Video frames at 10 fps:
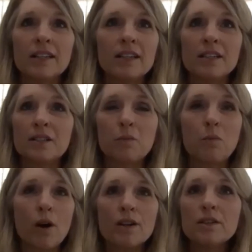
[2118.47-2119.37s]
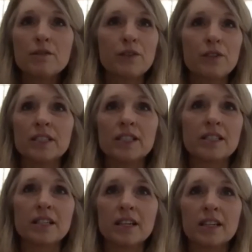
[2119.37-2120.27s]
it's wonderful to
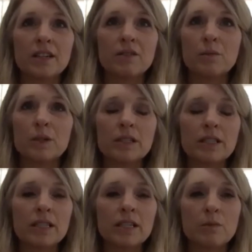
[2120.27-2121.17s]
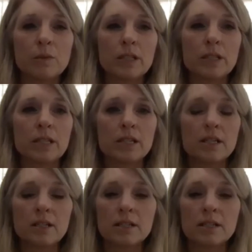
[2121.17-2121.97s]
see. It really is.